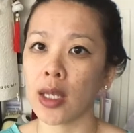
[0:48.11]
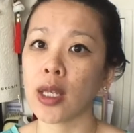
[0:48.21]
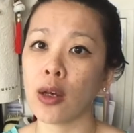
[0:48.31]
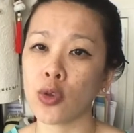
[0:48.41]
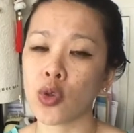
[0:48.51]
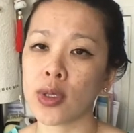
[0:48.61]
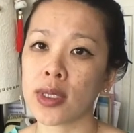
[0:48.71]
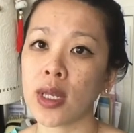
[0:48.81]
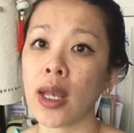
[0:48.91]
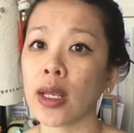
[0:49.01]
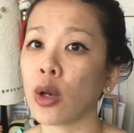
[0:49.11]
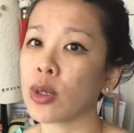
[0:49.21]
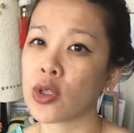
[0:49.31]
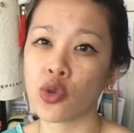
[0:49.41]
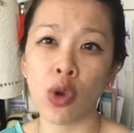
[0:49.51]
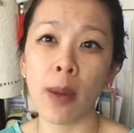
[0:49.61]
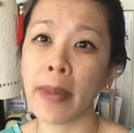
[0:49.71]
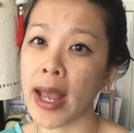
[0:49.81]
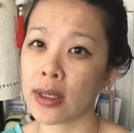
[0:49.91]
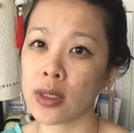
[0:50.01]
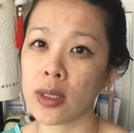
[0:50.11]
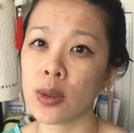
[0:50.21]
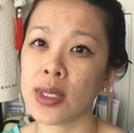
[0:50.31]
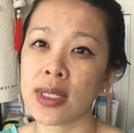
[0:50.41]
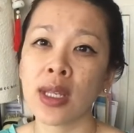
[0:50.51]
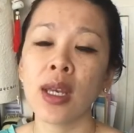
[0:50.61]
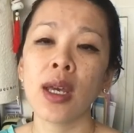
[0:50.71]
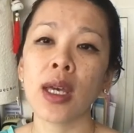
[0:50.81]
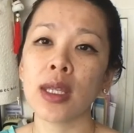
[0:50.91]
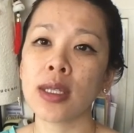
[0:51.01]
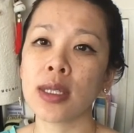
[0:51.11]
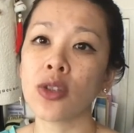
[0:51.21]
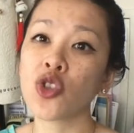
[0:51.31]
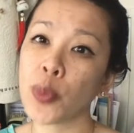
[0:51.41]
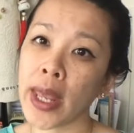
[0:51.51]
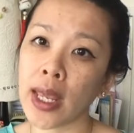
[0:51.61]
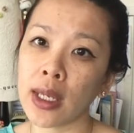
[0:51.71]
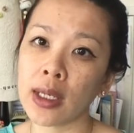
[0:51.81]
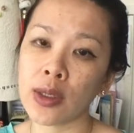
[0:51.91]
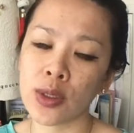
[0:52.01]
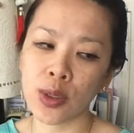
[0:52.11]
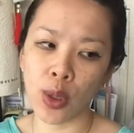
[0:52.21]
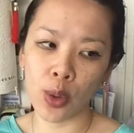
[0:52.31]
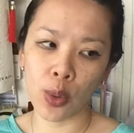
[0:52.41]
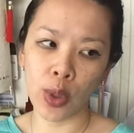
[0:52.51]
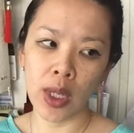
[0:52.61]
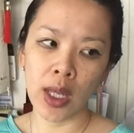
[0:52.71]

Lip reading: cultures I always draw back to is in Japan, and so